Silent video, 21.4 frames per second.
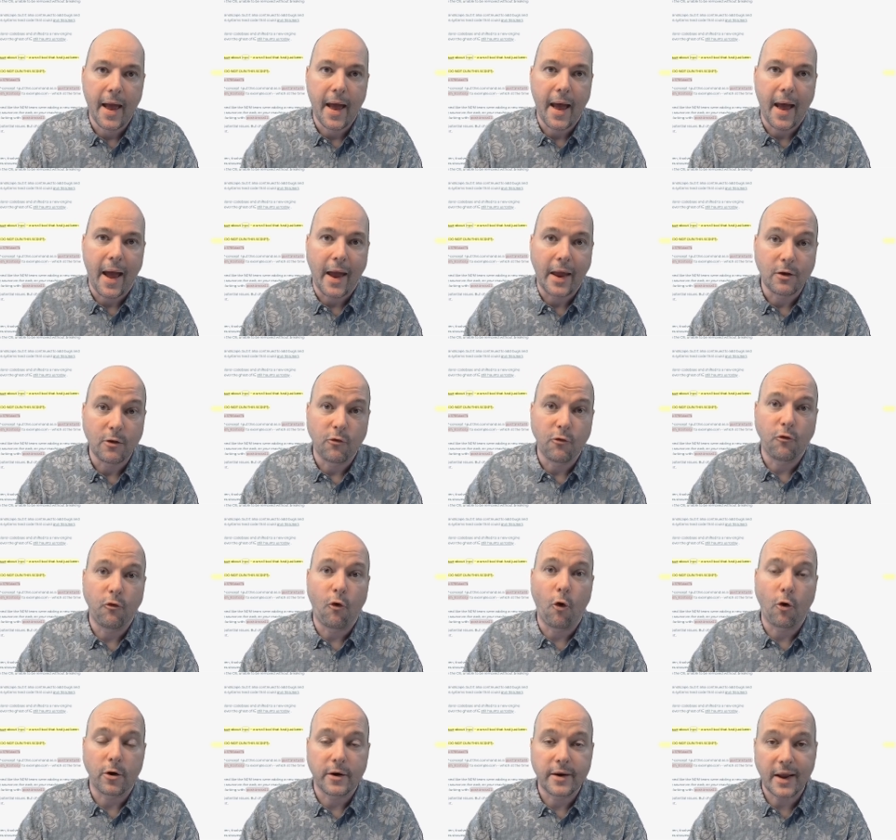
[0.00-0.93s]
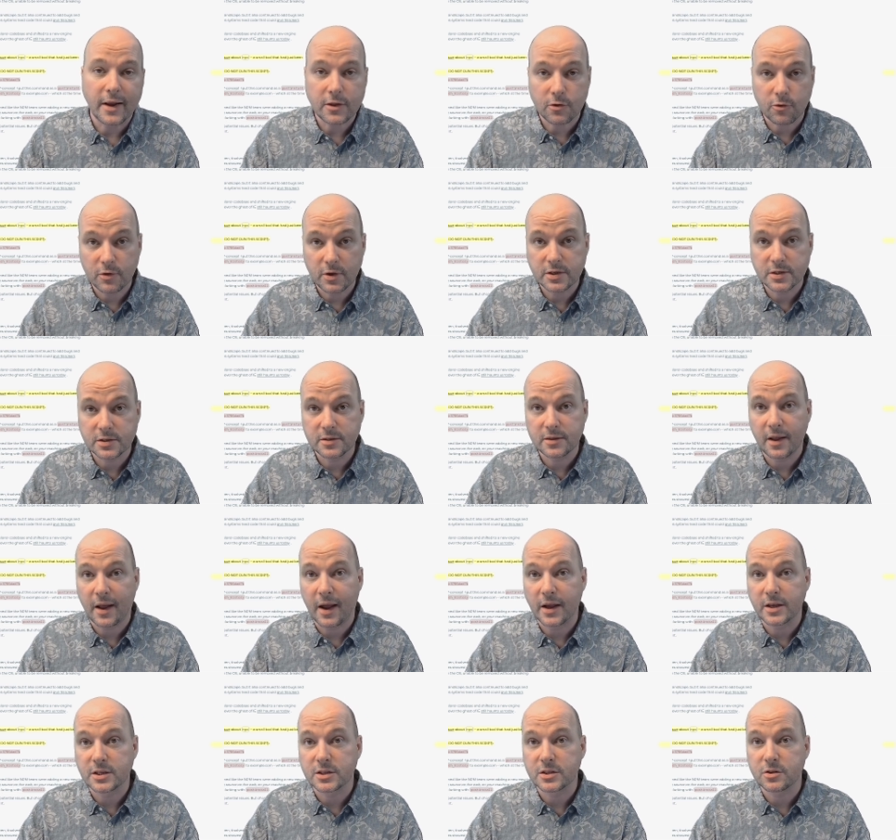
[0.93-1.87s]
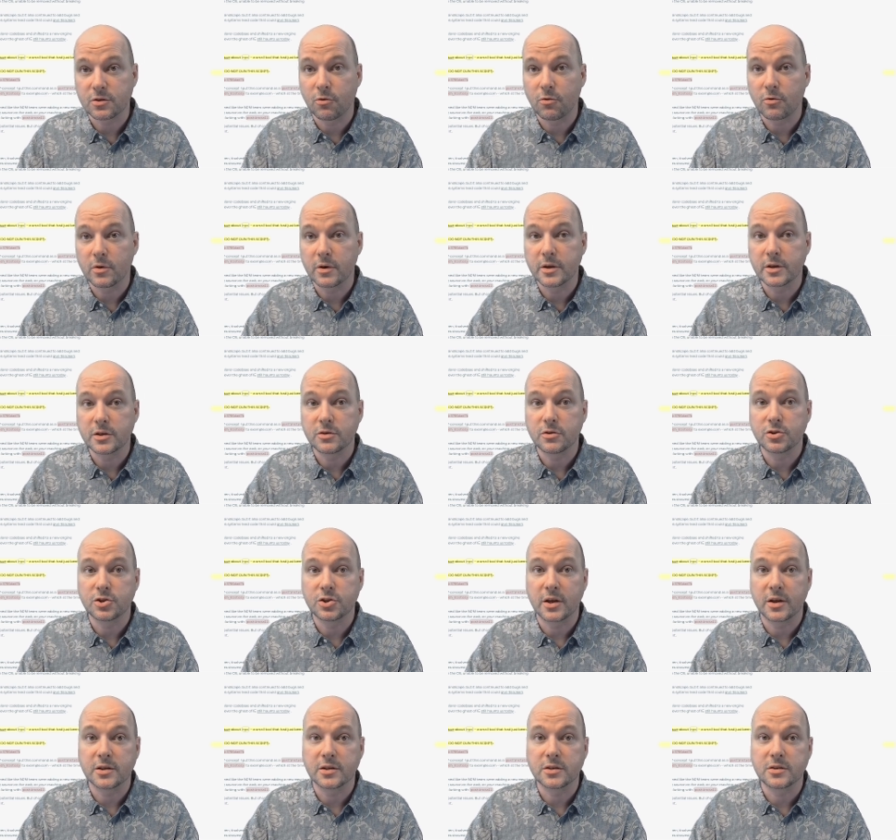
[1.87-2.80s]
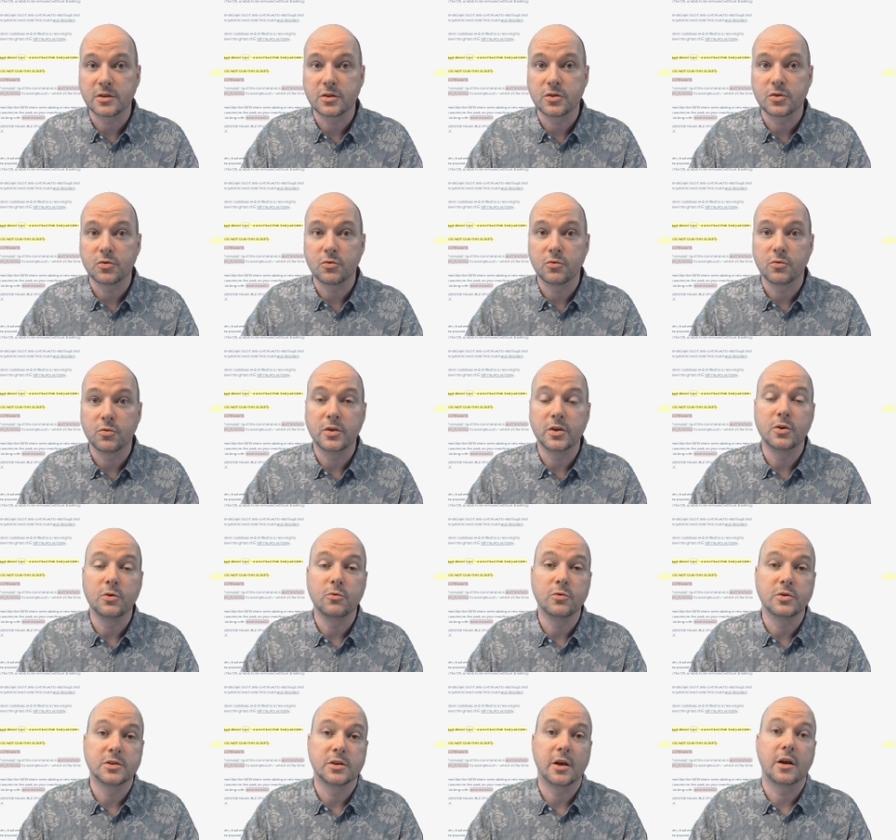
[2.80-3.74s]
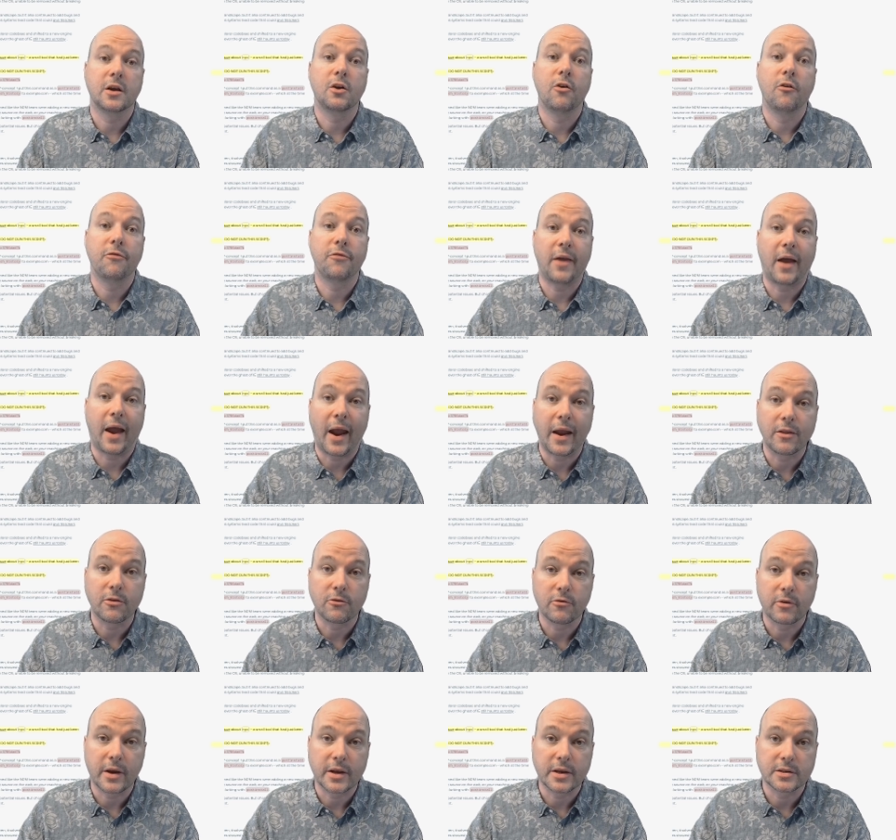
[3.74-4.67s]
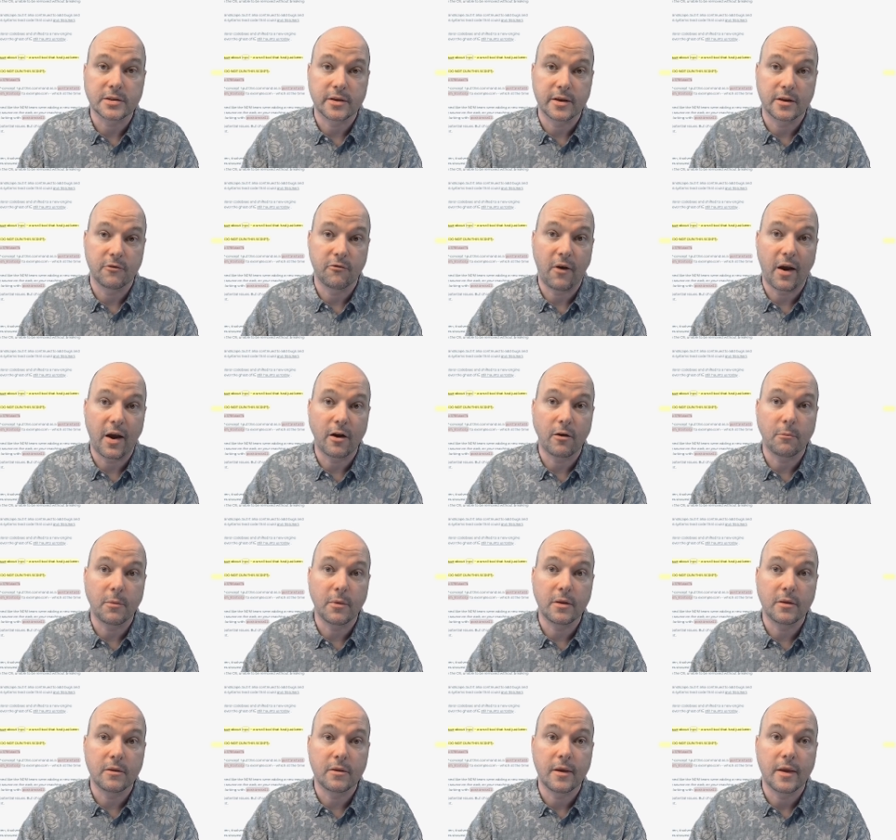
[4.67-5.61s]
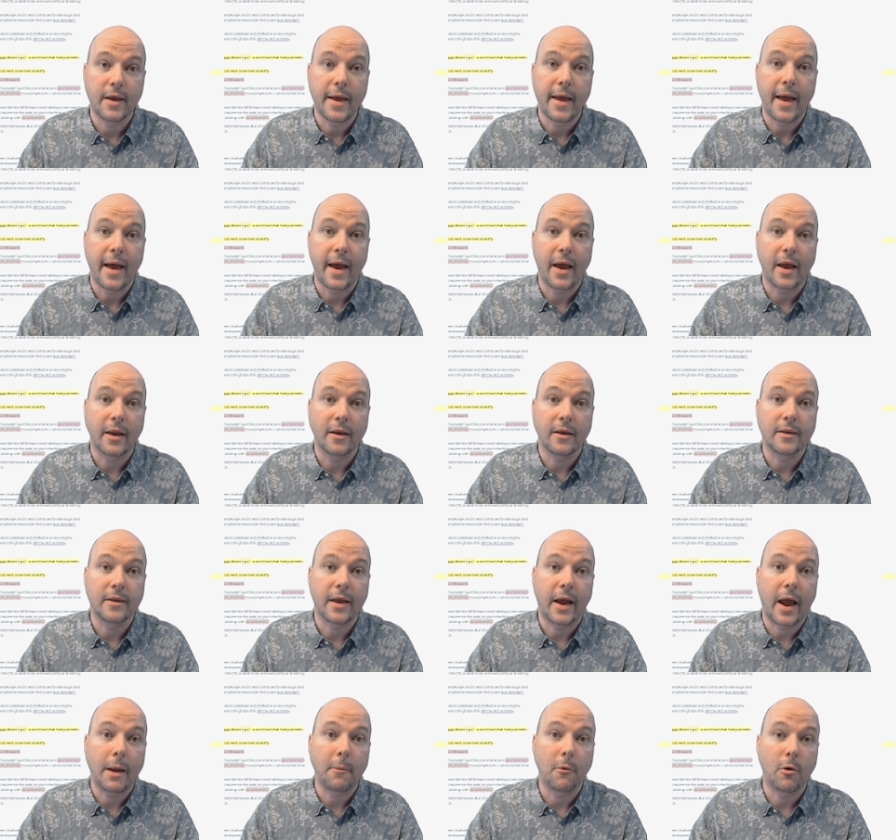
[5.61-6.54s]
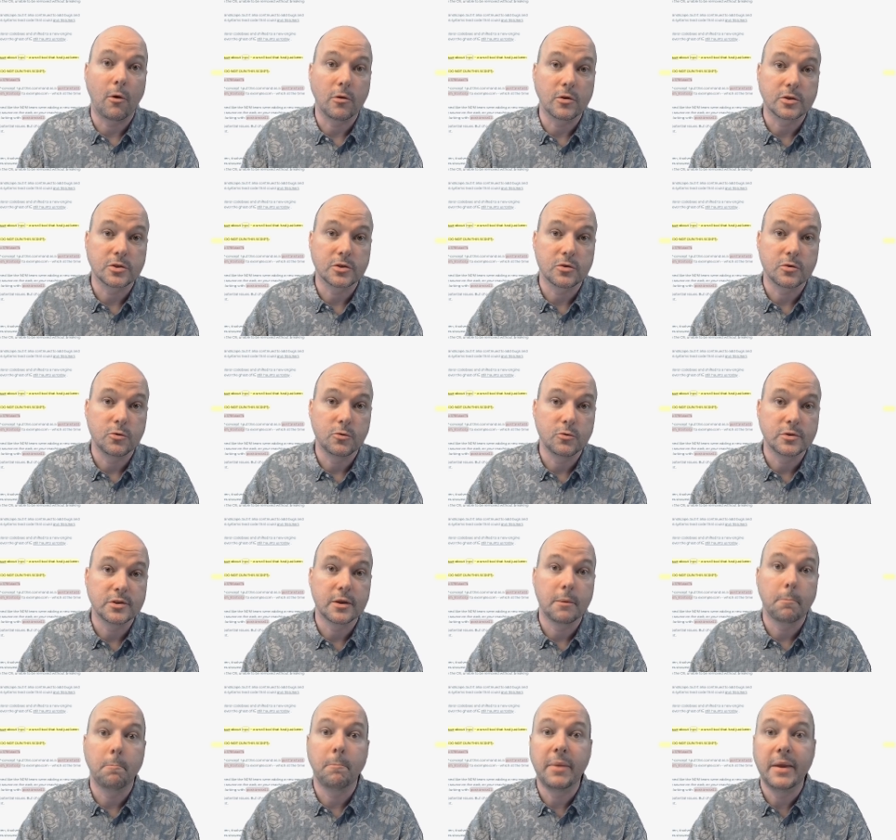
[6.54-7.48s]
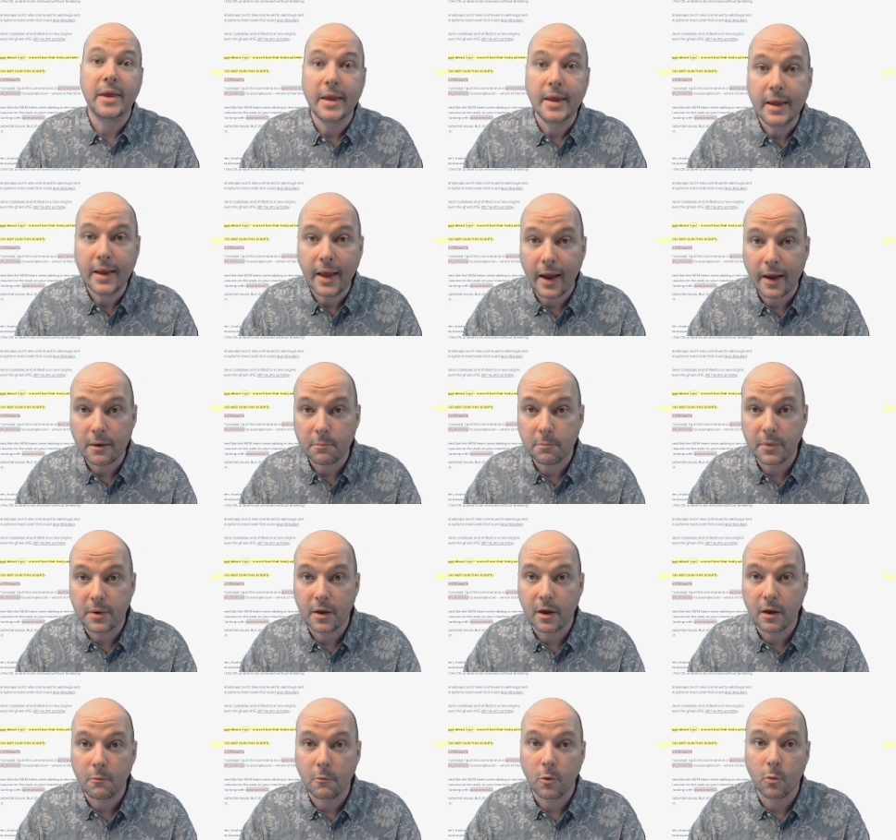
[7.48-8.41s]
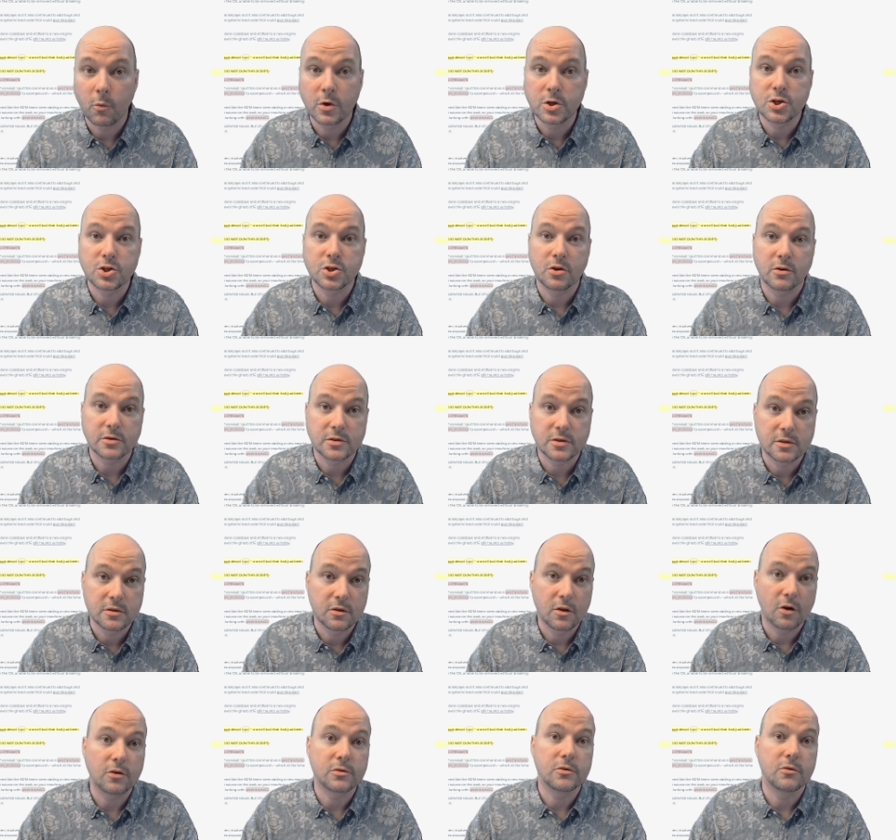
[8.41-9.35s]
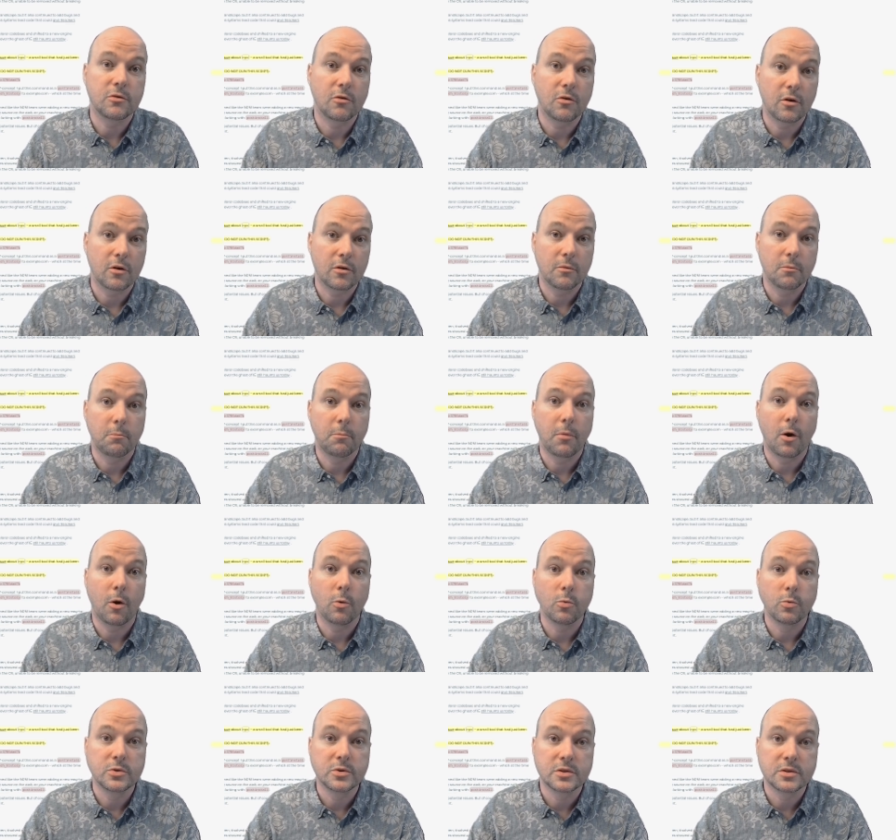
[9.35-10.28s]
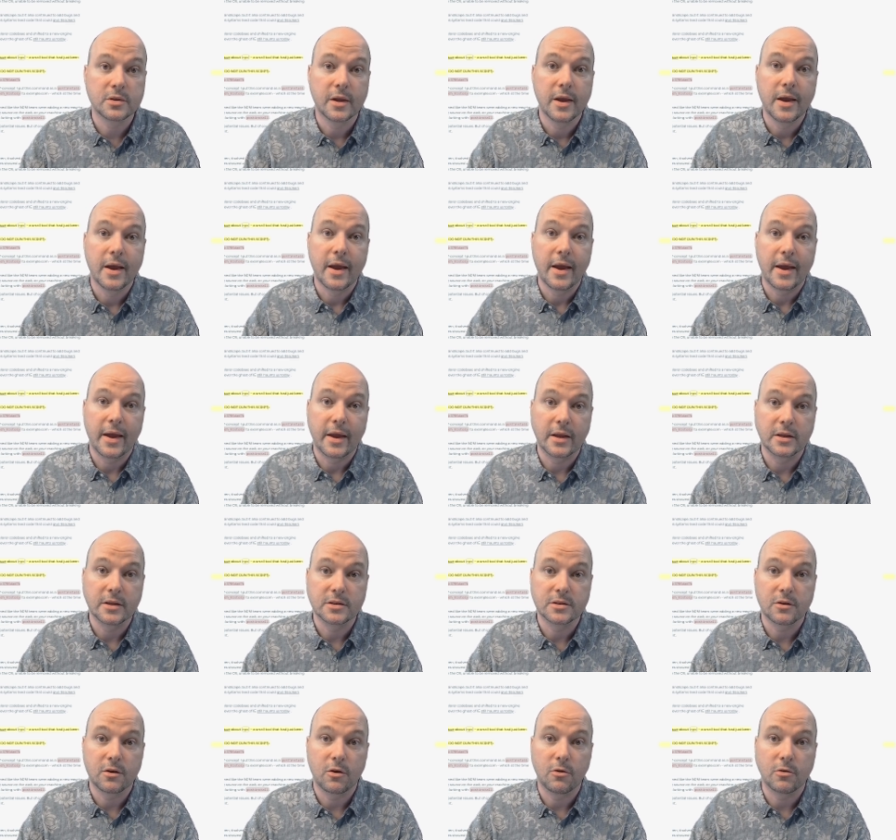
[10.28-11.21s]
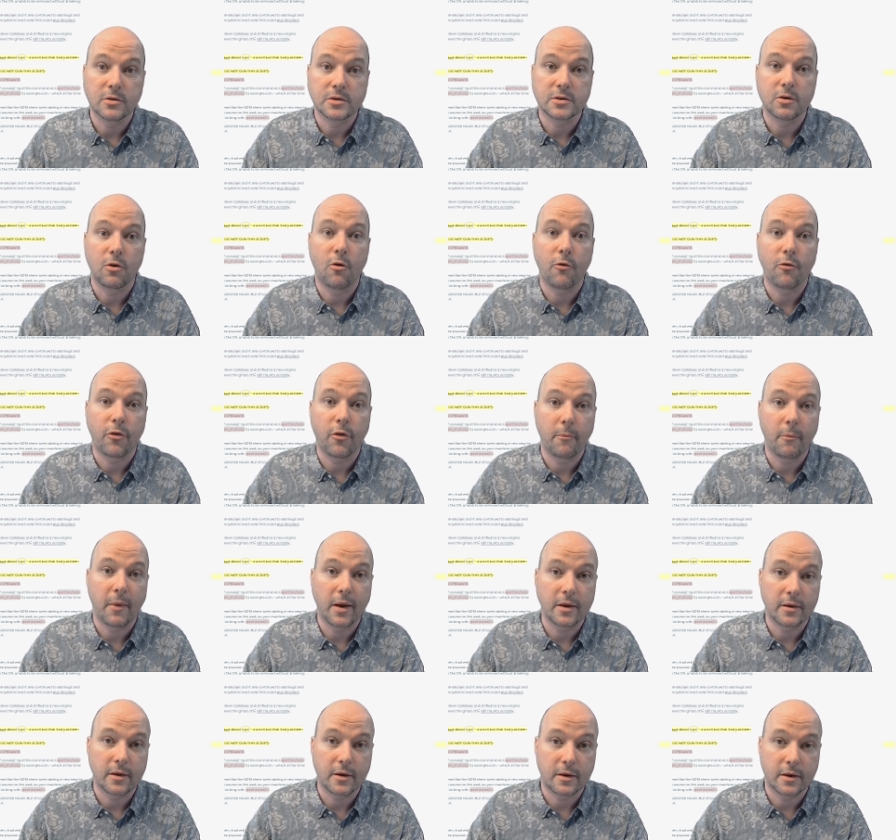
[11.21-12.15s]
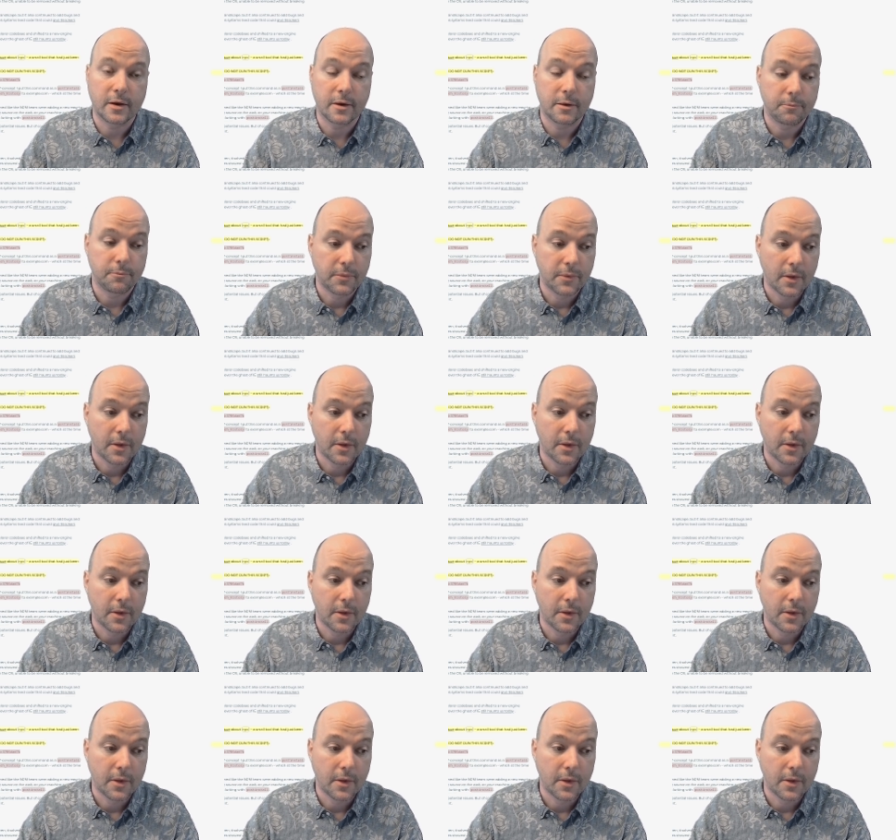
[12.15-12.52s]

And for that reason, I strongly suggest to use a containerized environment. And I'm also using pnpm, which does not run post installs automatically.